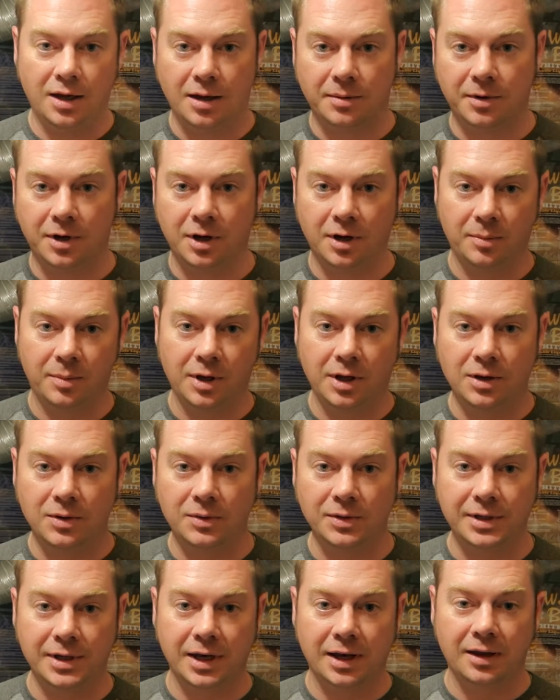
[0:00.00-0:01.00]
going to be
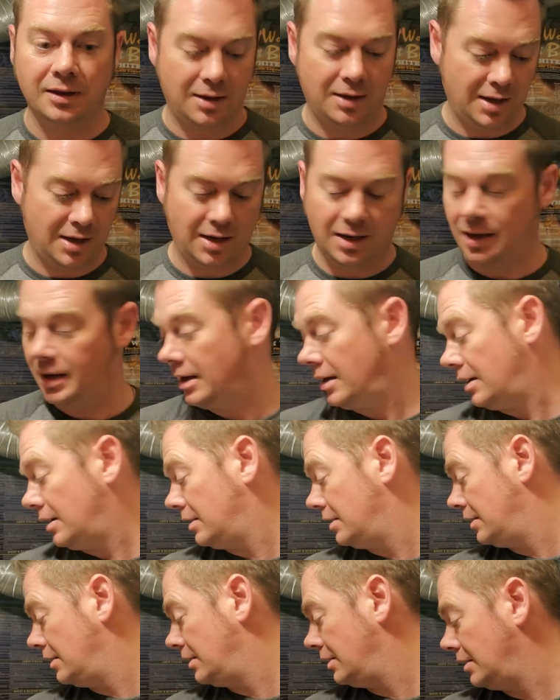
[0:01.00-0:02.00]
using the
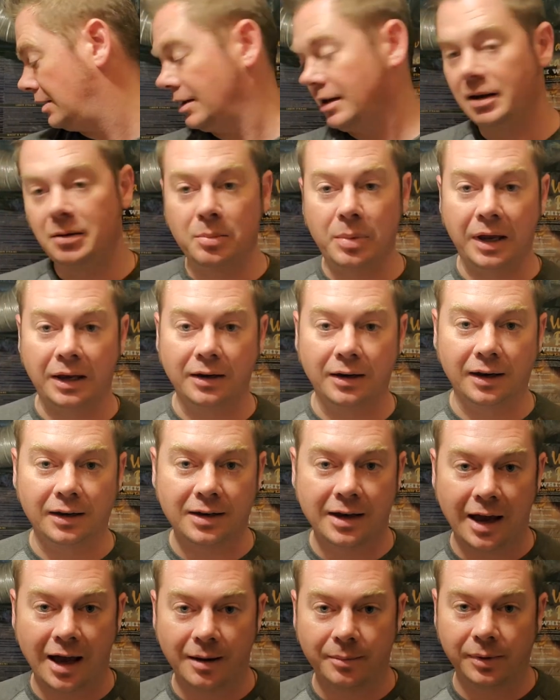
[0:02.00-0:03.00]
picnic
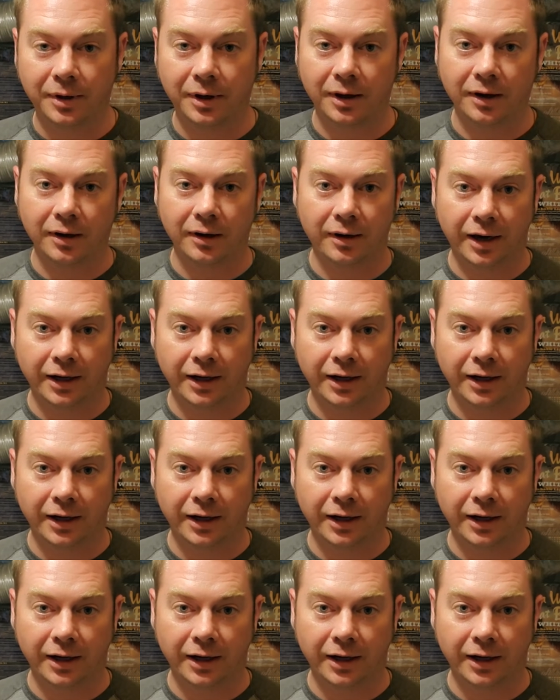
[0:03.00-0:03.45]
tap here.